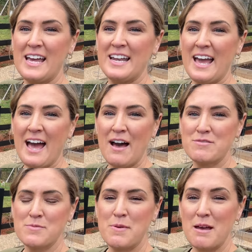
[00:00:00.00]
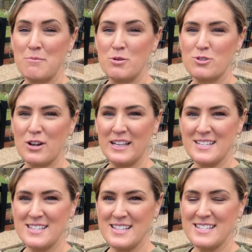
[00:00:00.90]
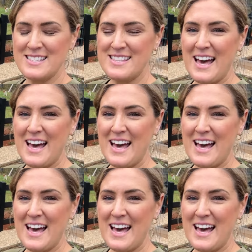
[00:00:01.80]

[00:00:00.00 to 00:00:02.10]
and I have some bamboo trellises